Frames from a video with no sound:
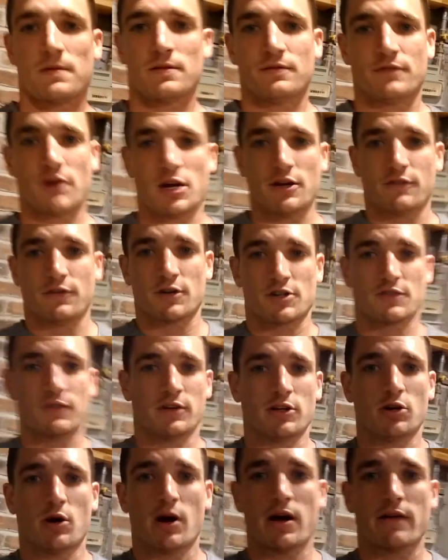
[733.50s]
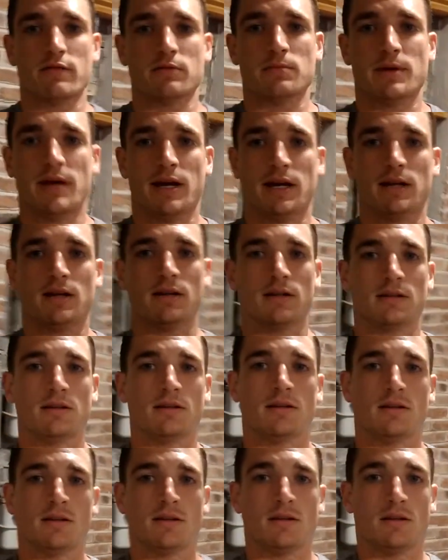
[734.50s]
Very first video I ever made.
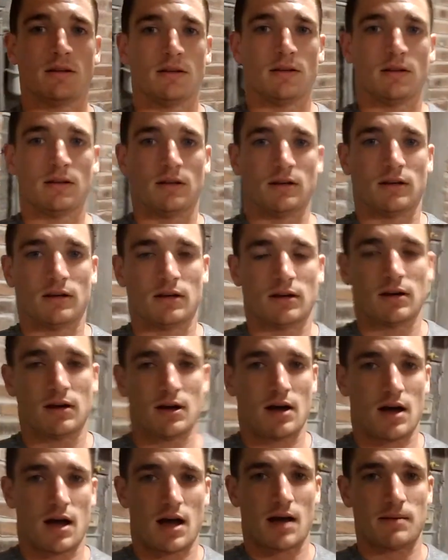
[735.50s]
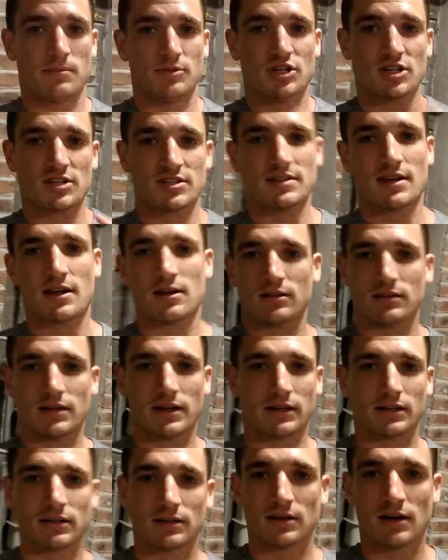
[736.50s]
I'm just now,
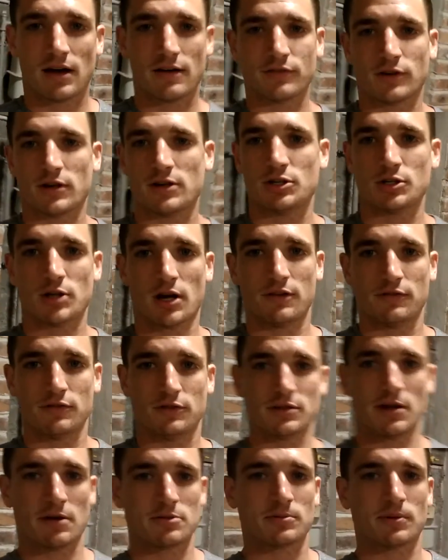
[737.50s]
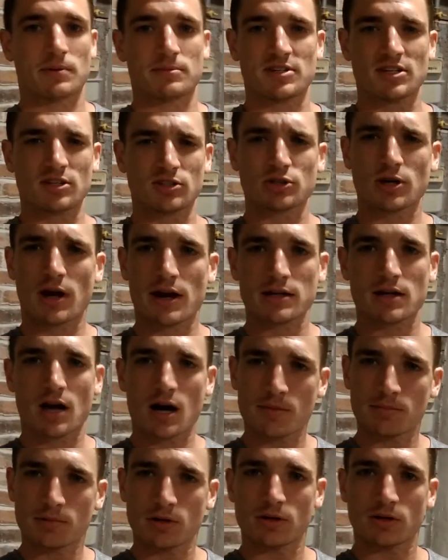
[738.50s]
like, I've already tried a few times, but I'm still trying to
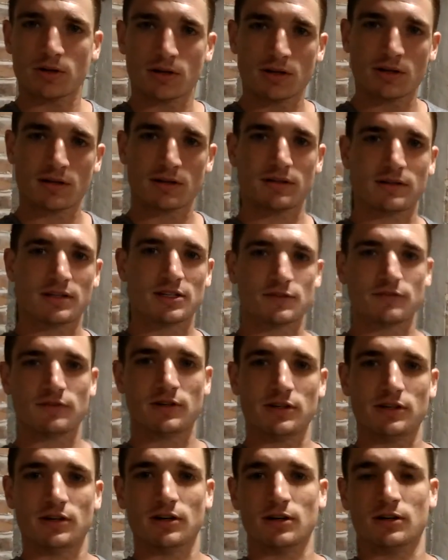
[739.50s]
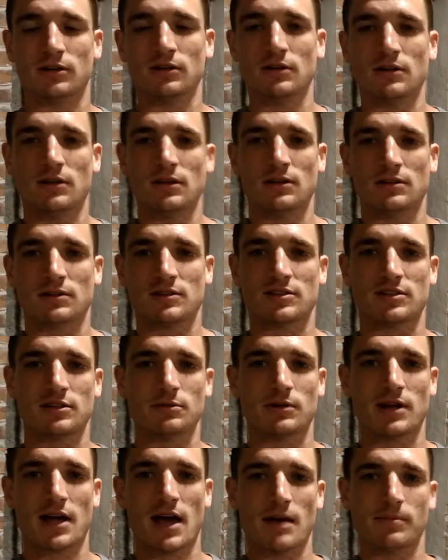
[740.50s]
upload this video, see
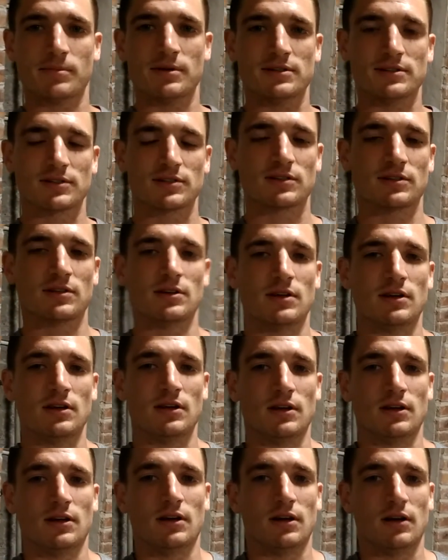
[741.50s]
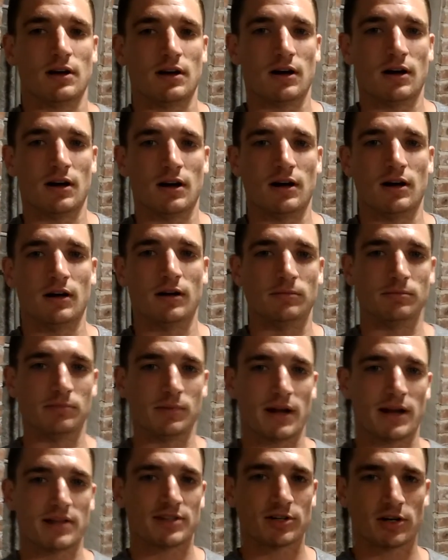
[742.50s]
what happens.
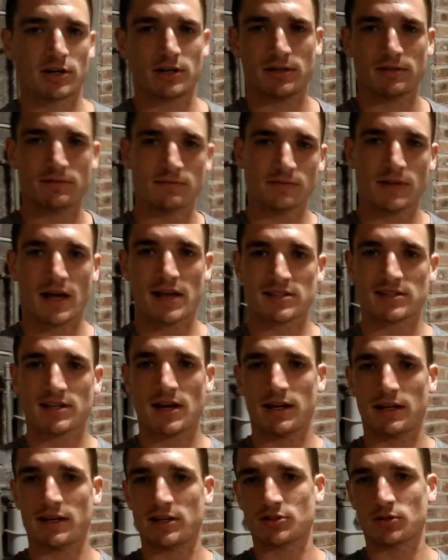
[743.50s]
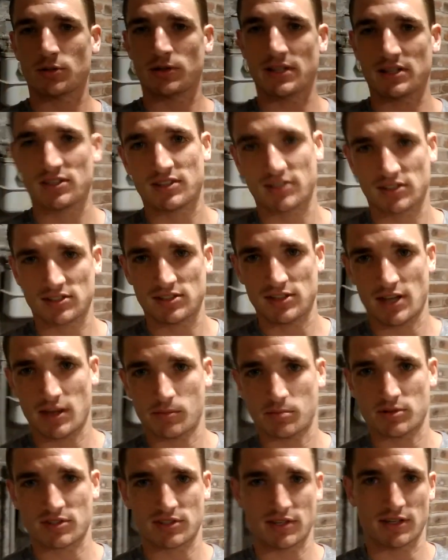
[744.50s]
But I started last night and it's only at
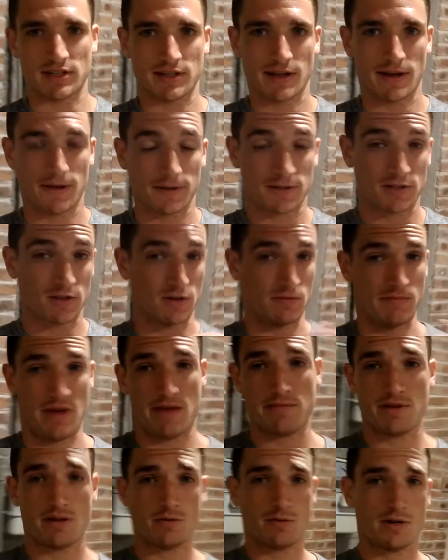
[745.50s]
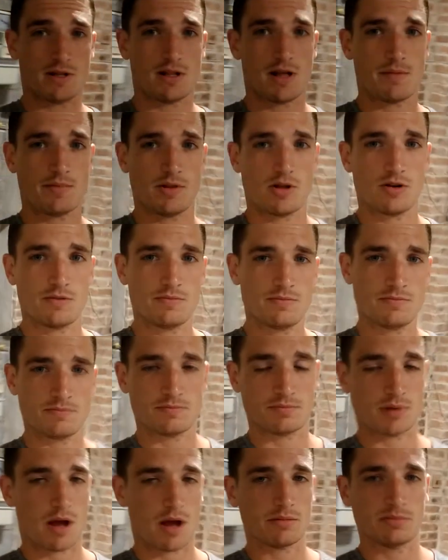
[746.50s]
68% now, so maybe it will upload?
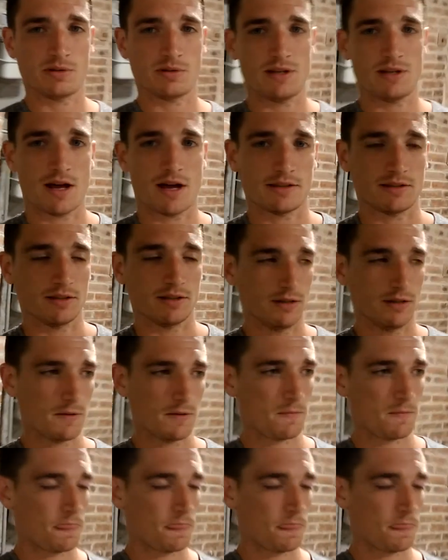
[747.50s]
Probably not, though.